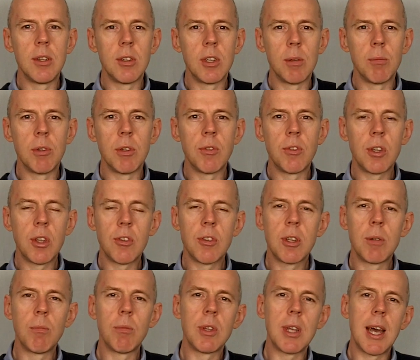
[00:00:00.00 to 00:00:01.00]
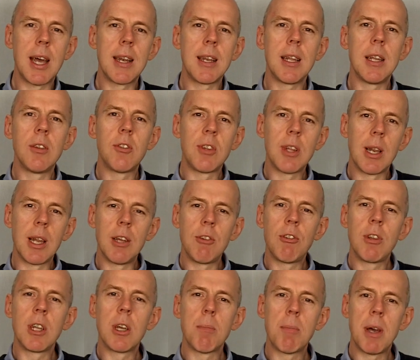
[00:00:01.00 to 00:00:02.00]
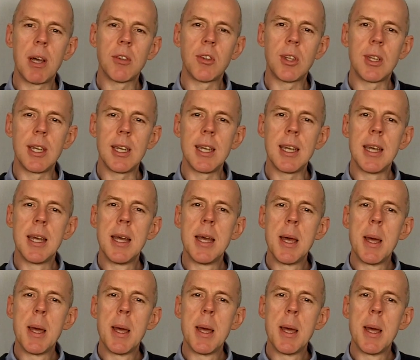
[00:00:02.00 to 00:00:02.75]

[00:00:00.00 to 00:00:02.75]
in terms of systems and installation capacity